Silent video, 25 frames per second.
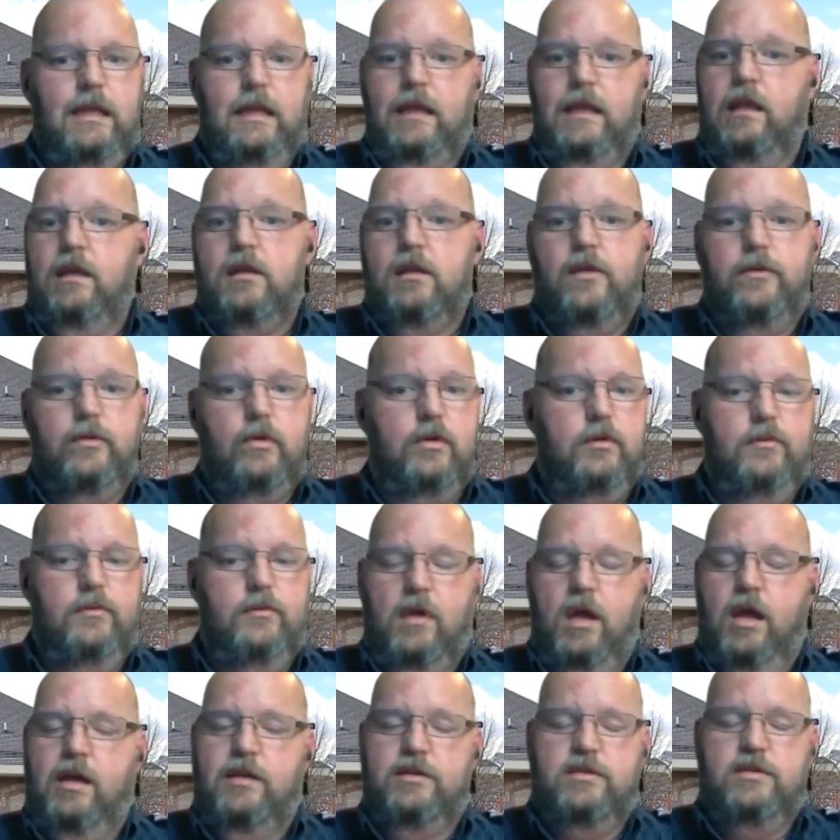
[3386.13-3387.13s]
Another
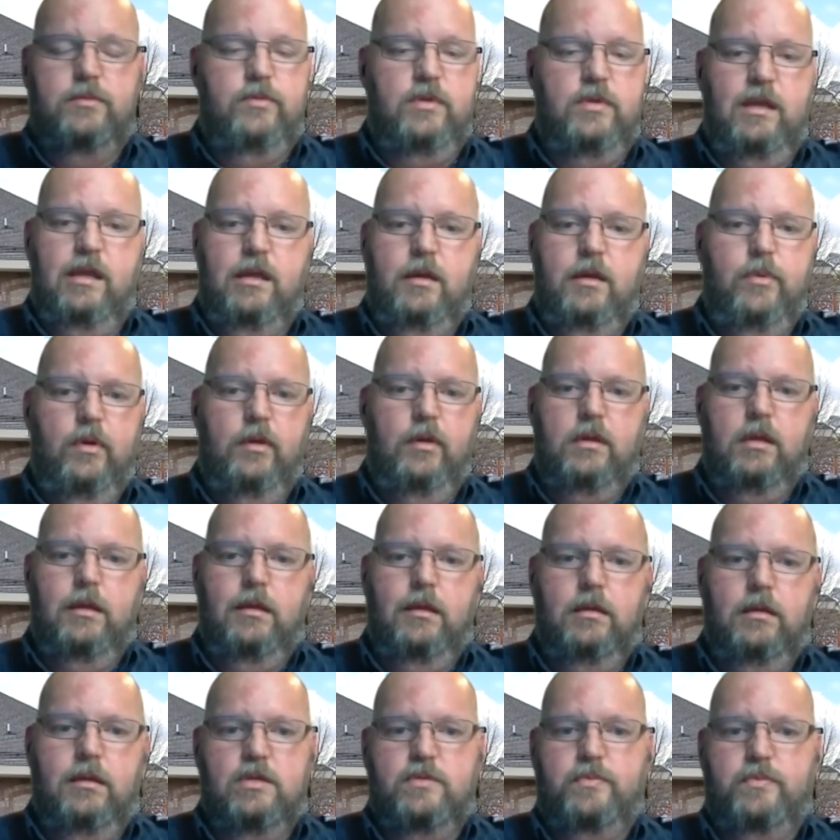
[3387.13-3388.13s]
awesome thing about
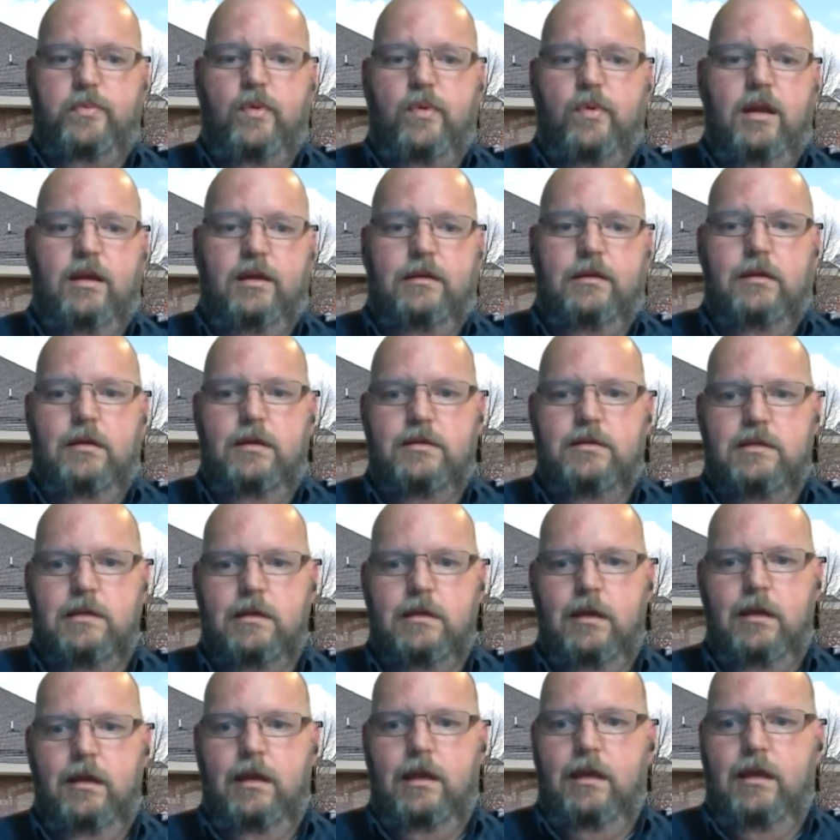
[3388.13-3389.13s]
this product is
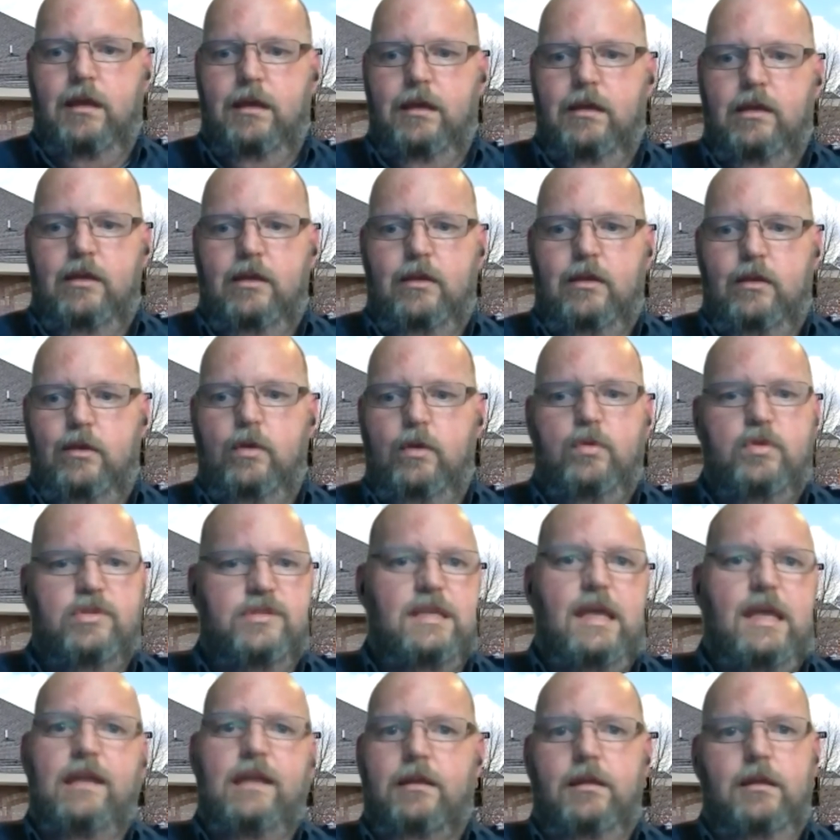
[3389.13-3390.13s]
you
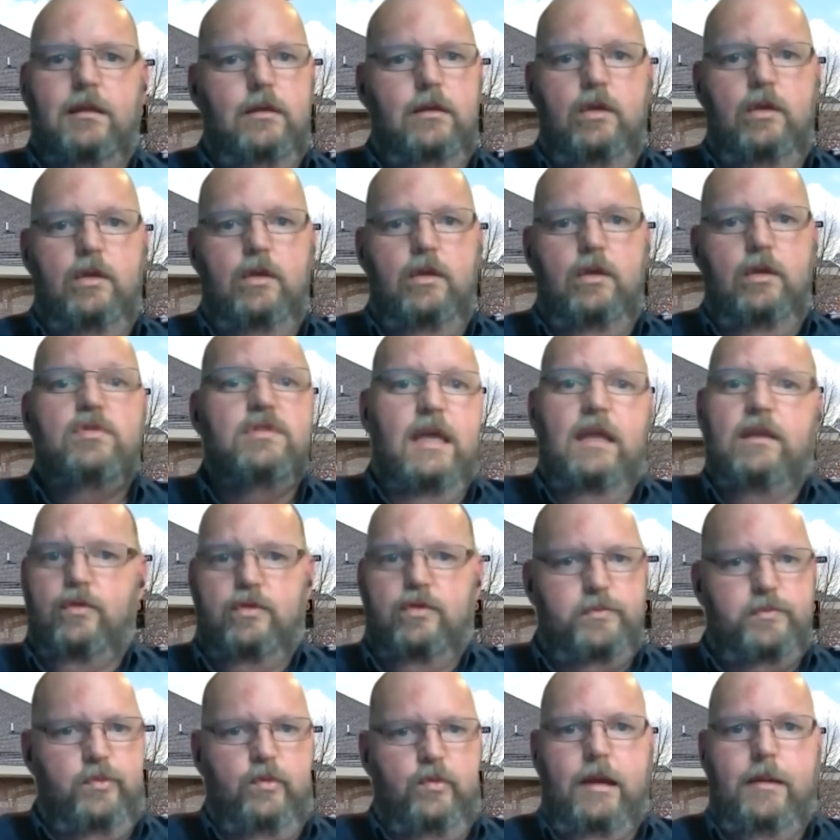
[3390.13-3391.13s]
set
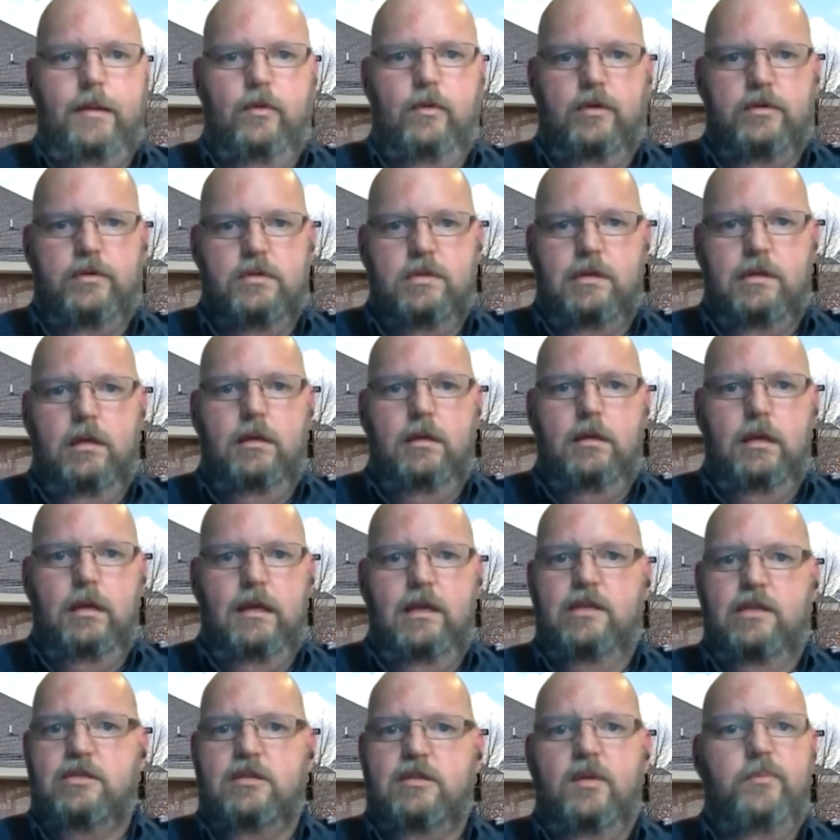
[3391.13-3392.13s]
those parameters.
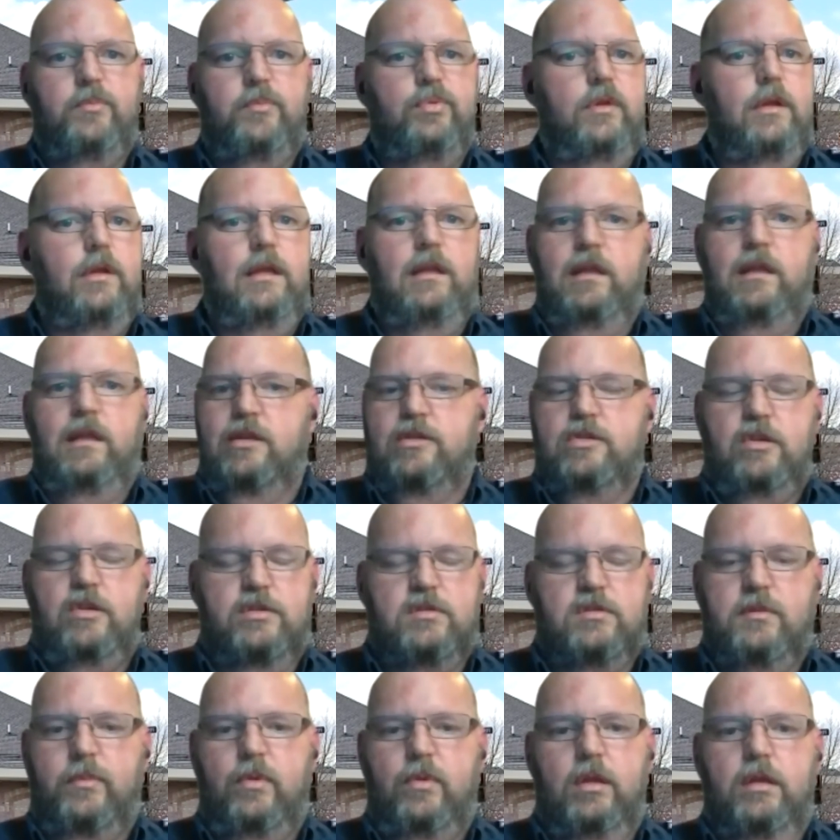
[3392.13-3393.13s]
It's completely
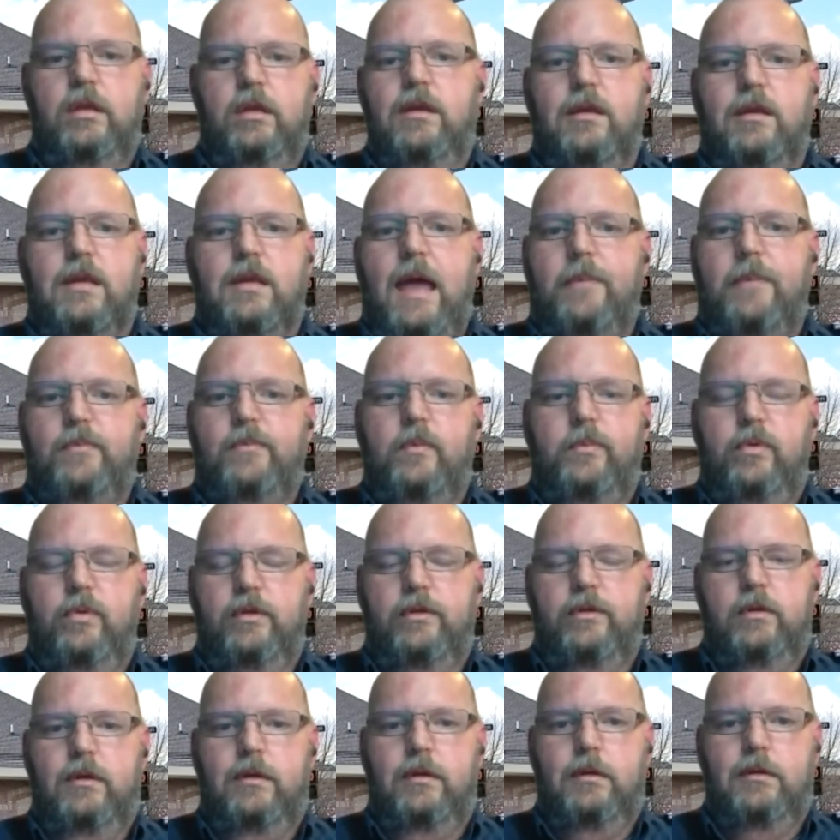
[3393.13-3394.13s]
adjustable and
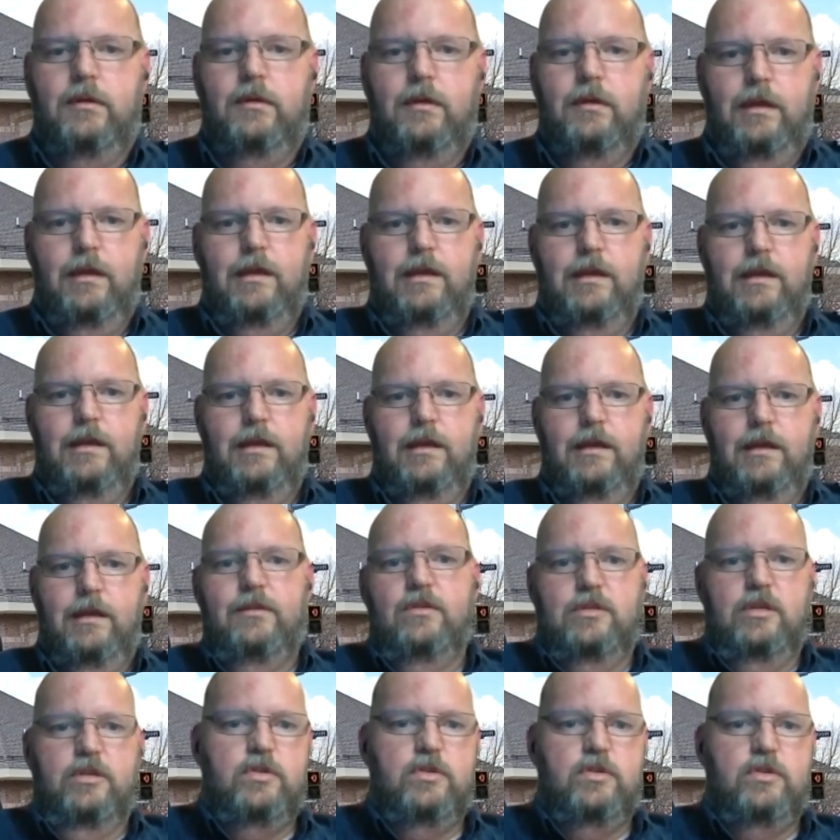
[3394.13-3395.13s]
adaptable to the
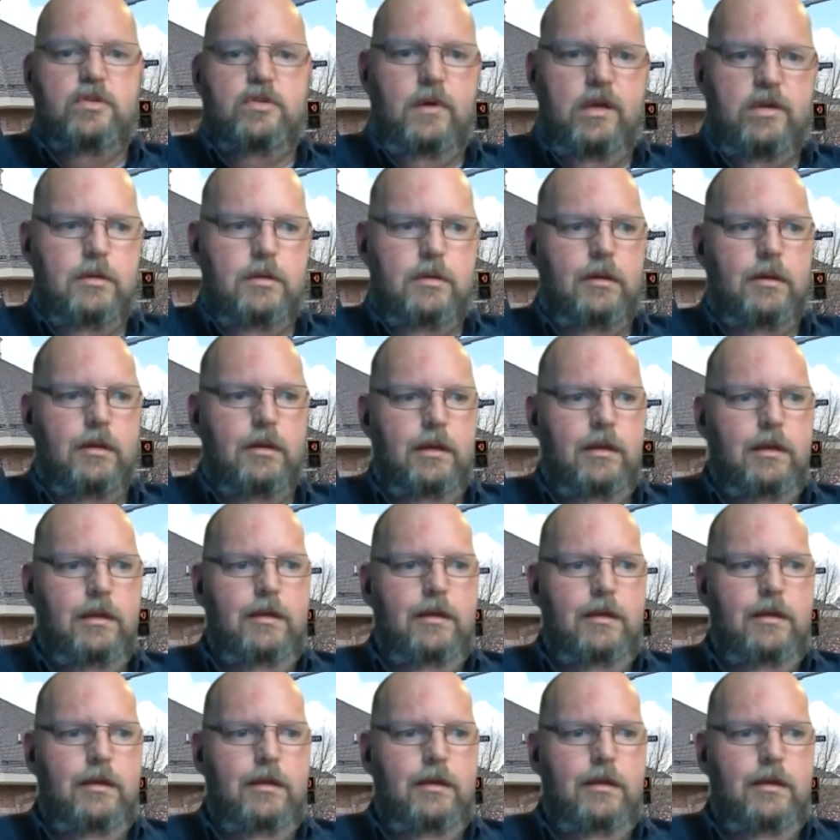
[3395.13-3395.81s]
situation.